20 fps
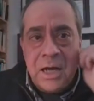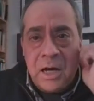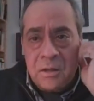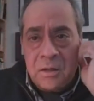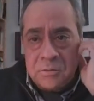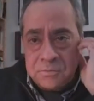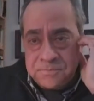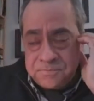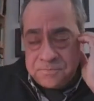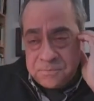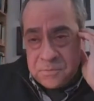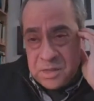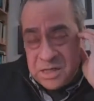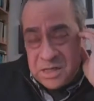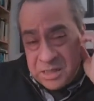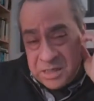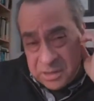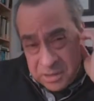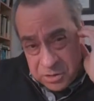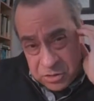Now,
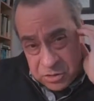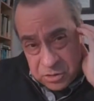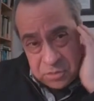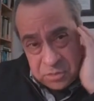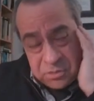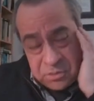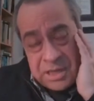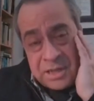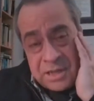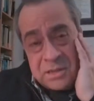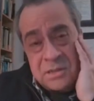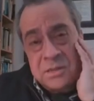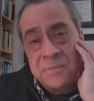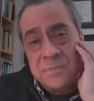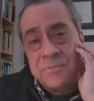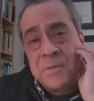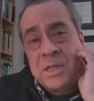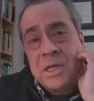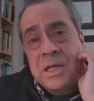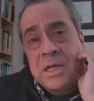in addition to that,
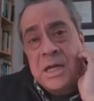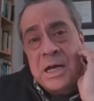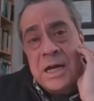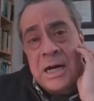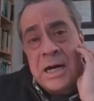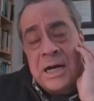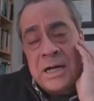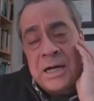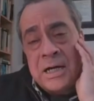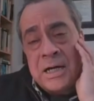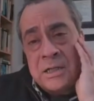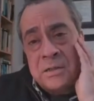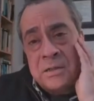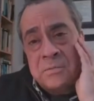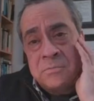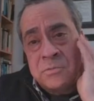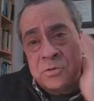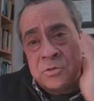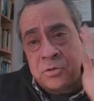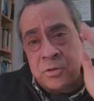
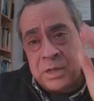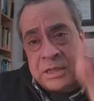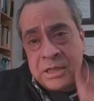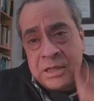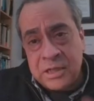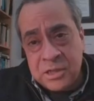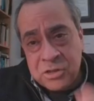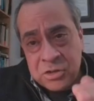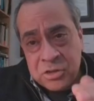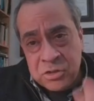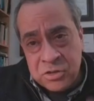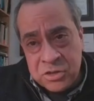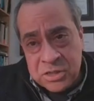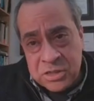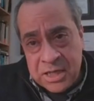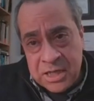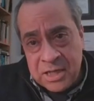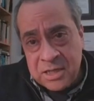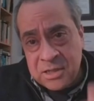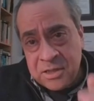so in addition to
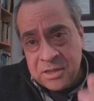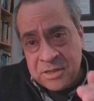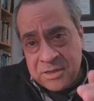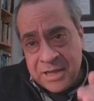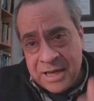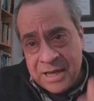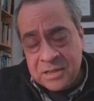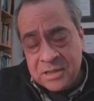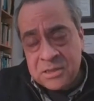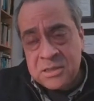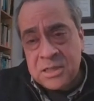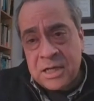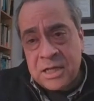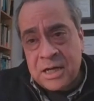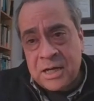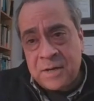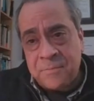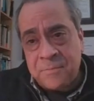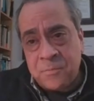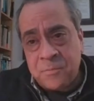saying that
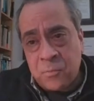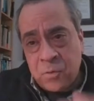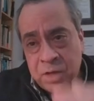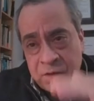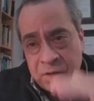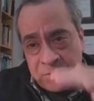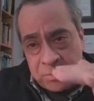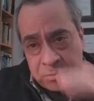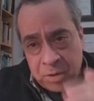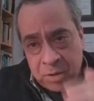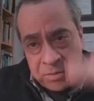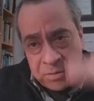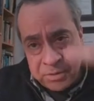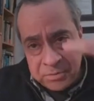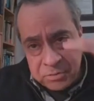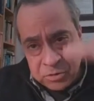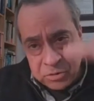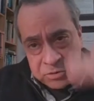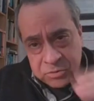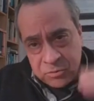we have a
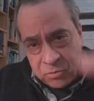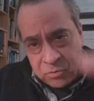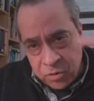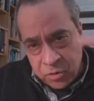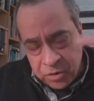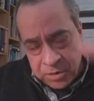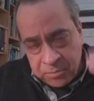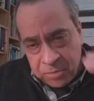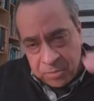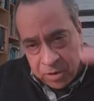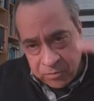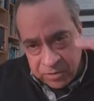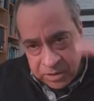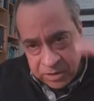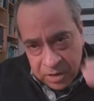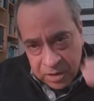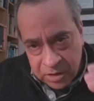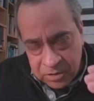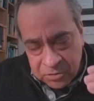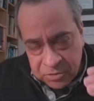problem in terms of learning
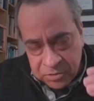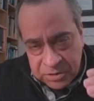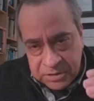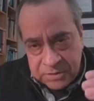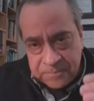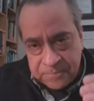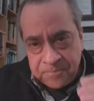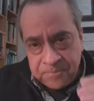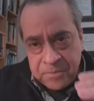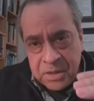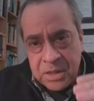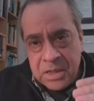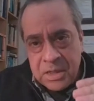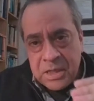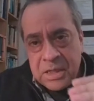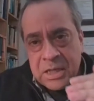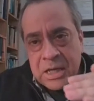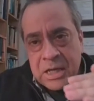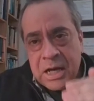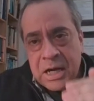poverty in countries,
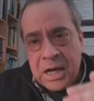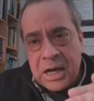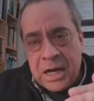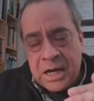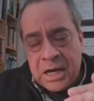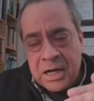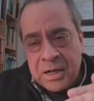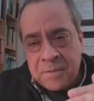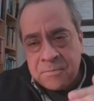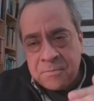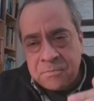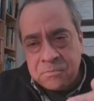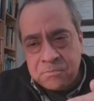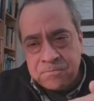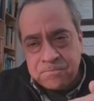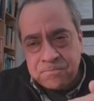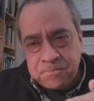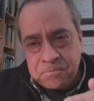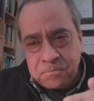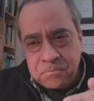
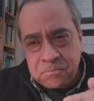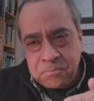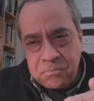um,